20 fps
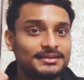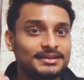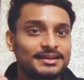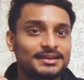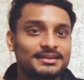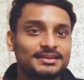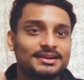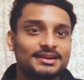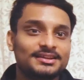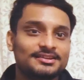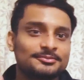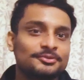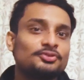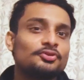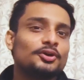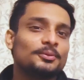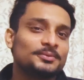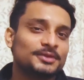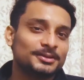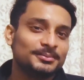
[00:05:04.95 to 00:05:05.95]
Then they asked me
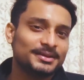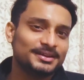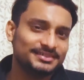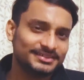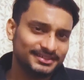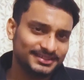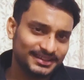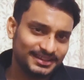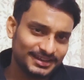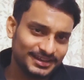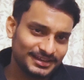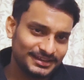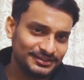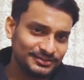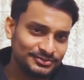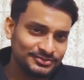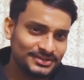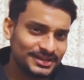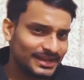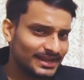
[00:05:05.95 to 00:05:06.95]
to optimize it. Then I
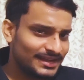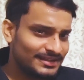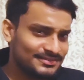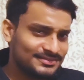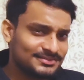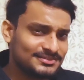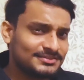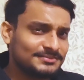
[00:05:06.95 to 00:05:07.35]
used the hash